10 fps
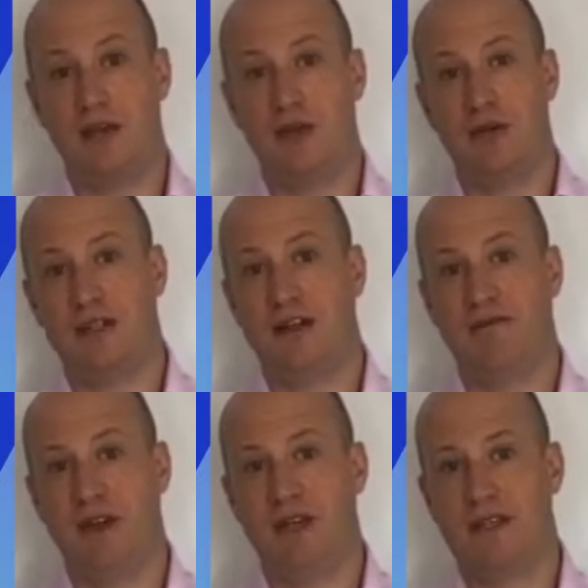You as an
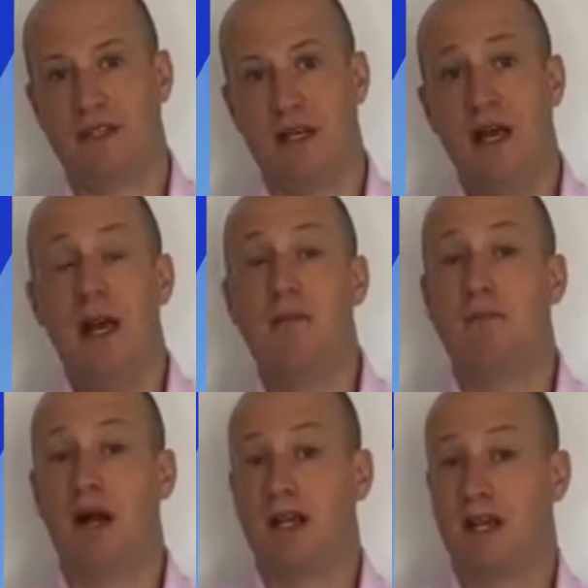investor
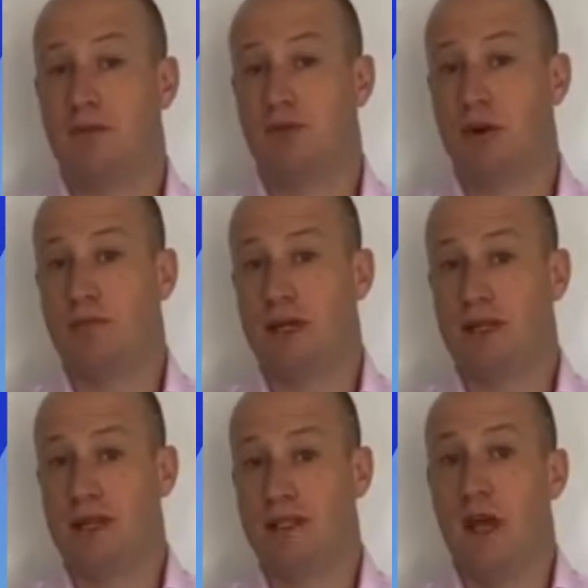might get a property
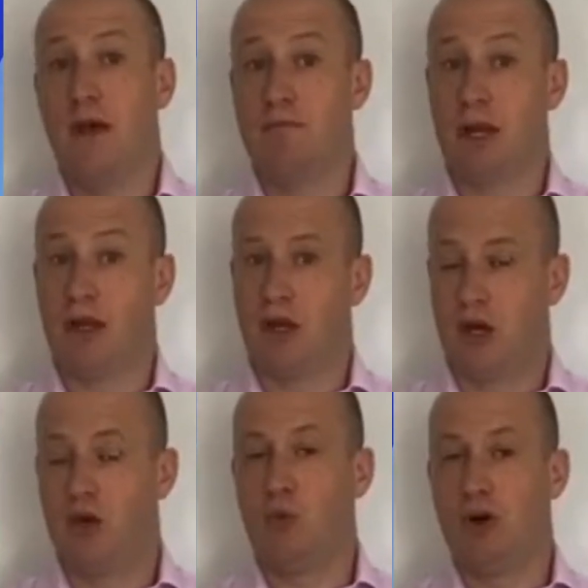that's
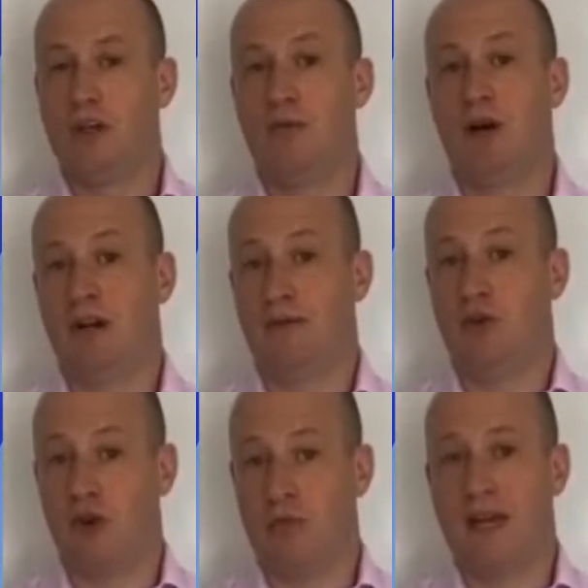below what you might have
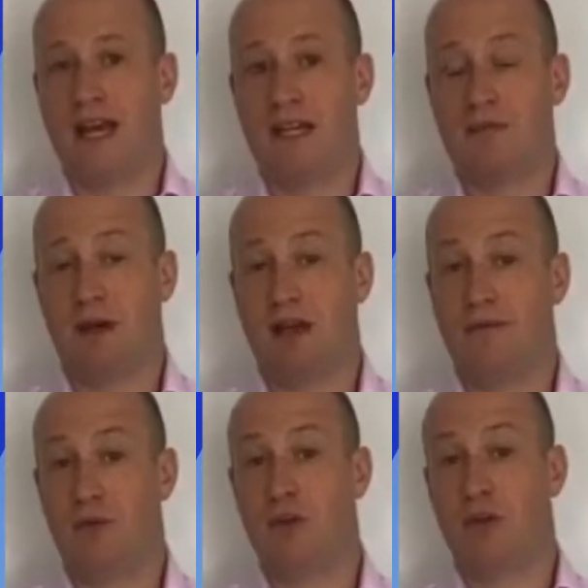normally had to pay
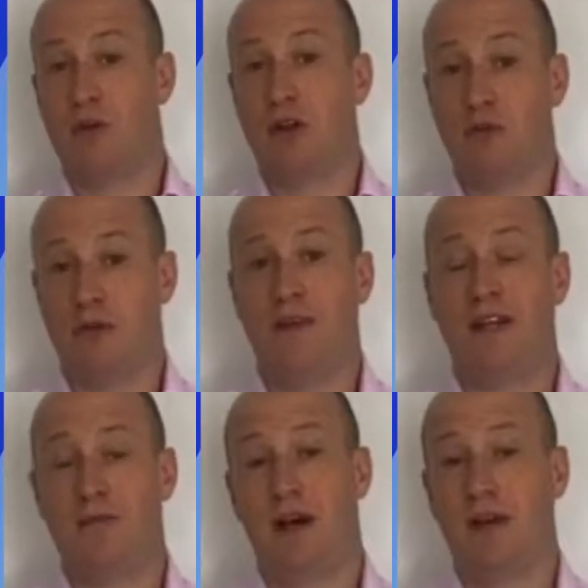for it or what you would have
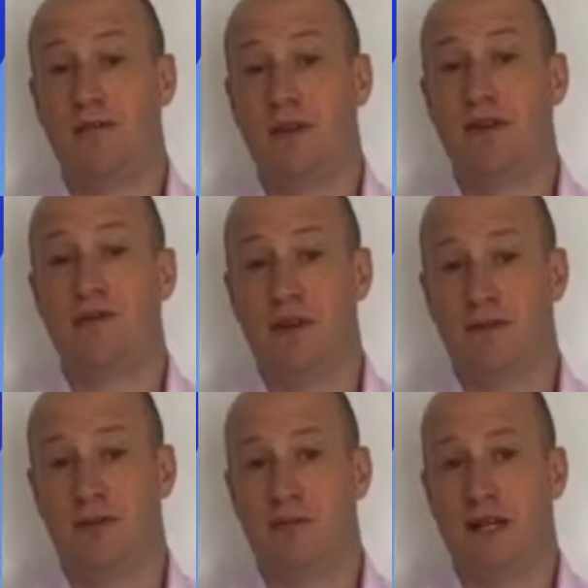had to pay for it 3 or
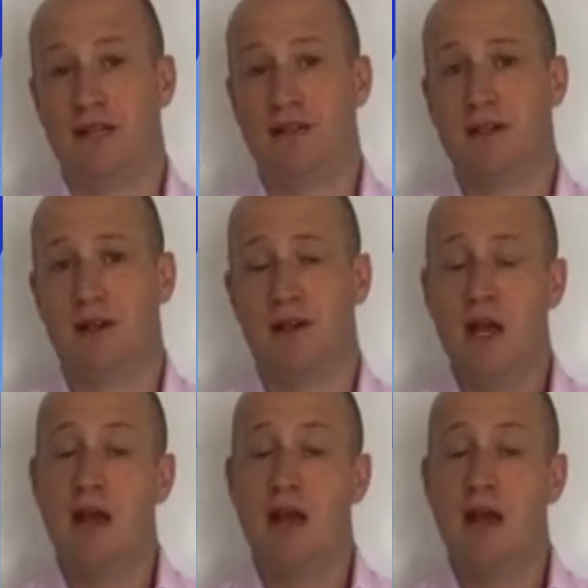4 months ago,